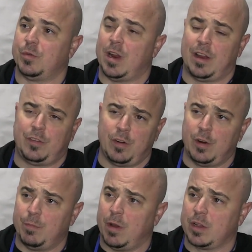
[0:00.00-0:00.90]
We're not
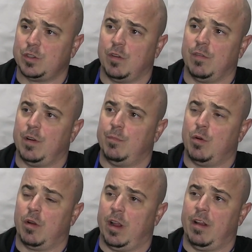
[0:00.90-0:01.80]
turning pucks over in
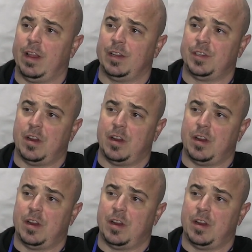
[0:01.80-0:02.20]
poor areas.